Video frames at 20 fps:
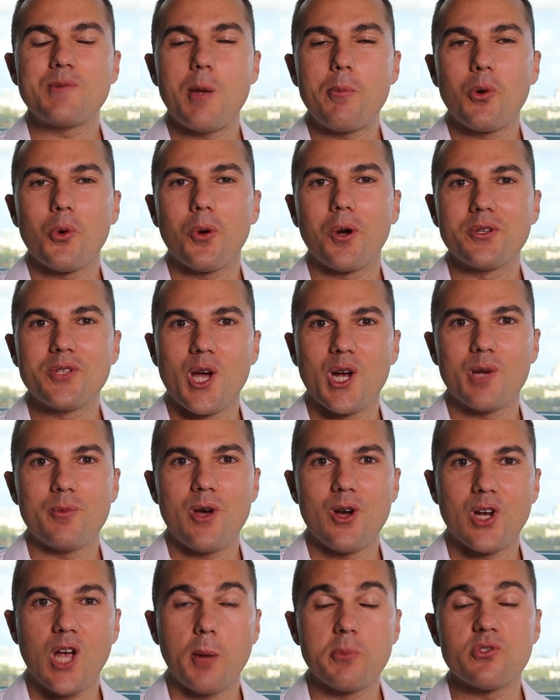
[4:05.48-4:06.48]
paper we're going to talk
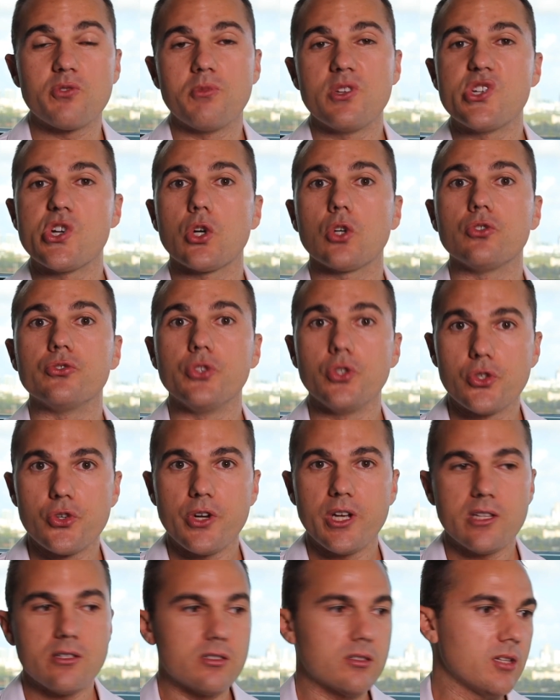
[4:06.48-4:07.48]
about comes from the journal
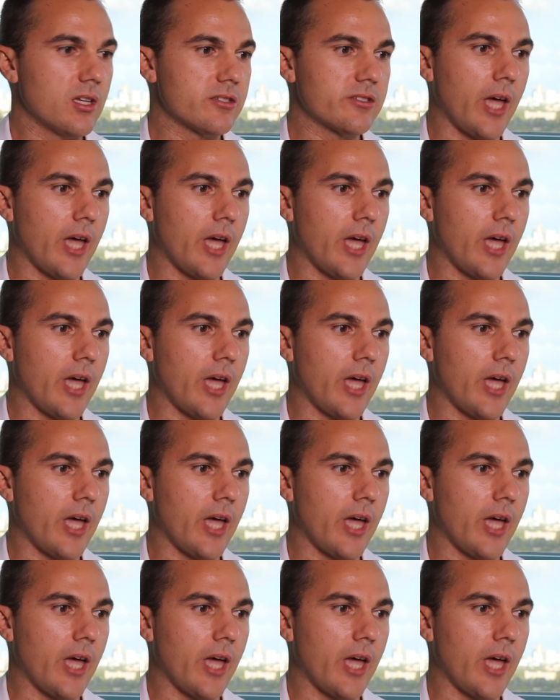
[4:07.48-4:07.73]
Nutrients. It's